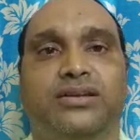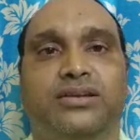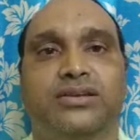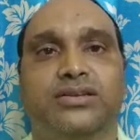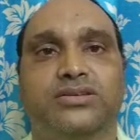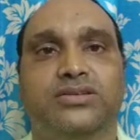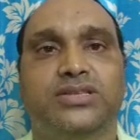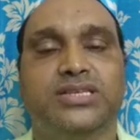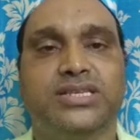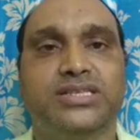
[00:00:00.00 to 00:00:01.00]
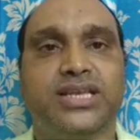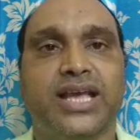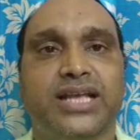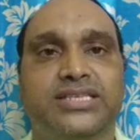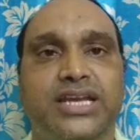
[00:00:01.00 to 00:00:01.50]
So this is the
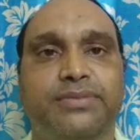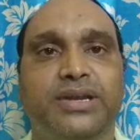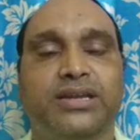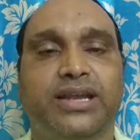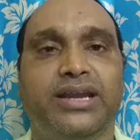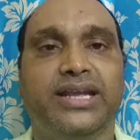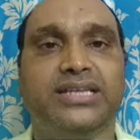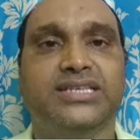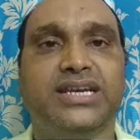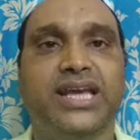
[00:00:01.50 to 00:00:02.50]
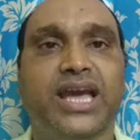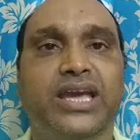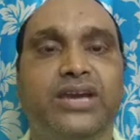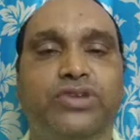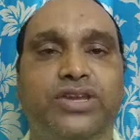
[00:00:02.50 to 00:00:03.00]
assignment, and yesterday I
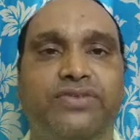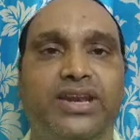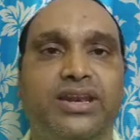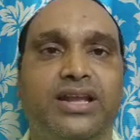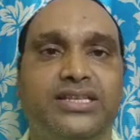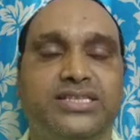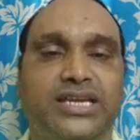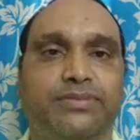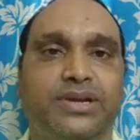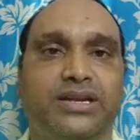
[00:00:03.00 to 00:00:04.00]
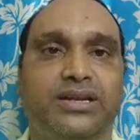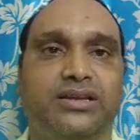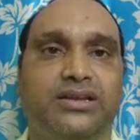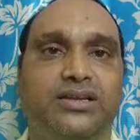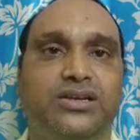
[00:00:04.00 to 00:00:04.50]
have given assignment.
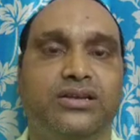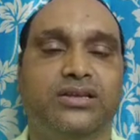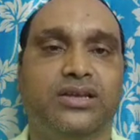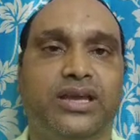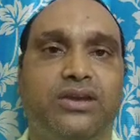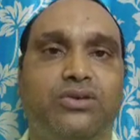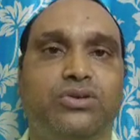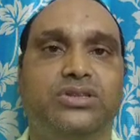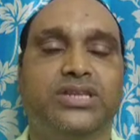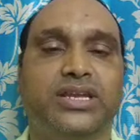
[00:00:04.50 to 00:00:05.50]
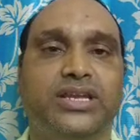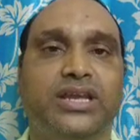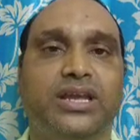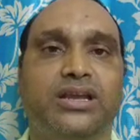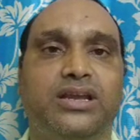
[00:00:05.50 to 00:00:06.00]
Around
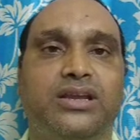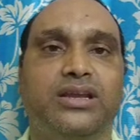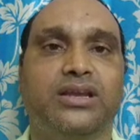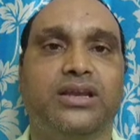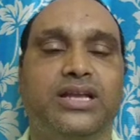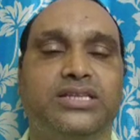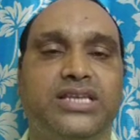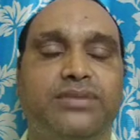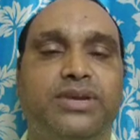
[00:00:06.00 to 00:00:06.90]
3 assignment